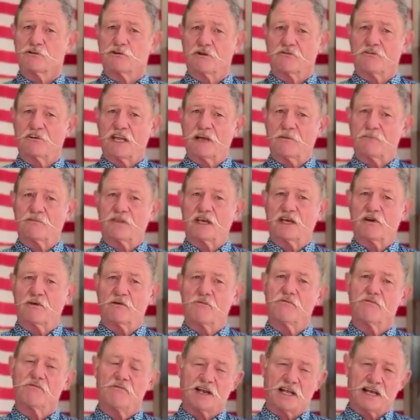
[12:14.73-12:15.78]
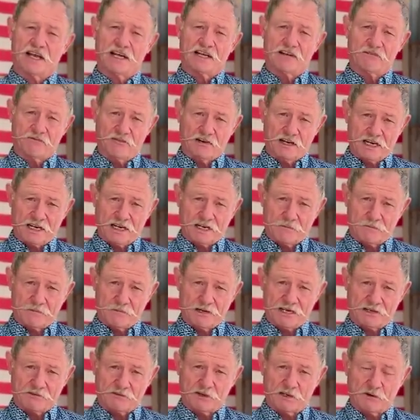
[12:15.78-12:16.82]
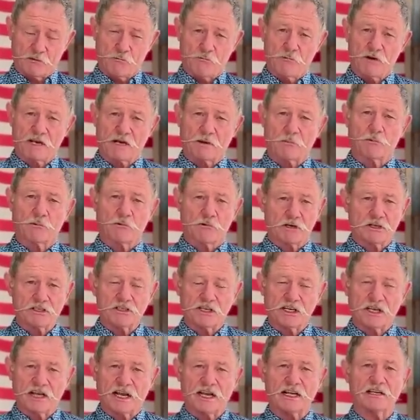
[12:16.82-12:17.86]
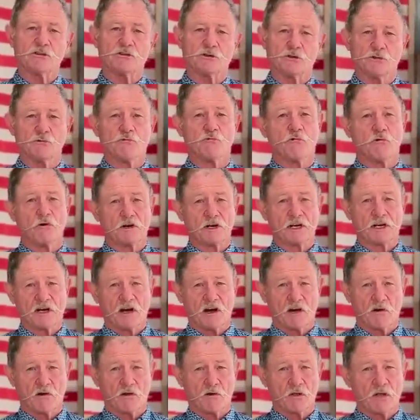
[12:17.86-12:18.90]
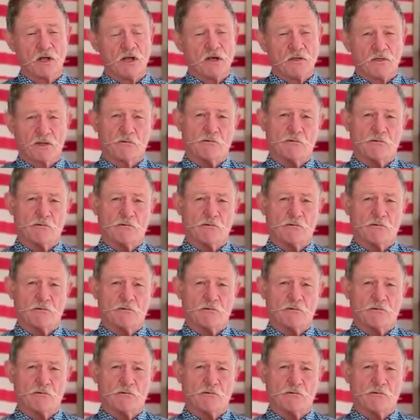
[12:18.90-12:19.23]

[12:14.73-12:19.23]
who have kept that old flag a flying back there. We appreciate you one and all. The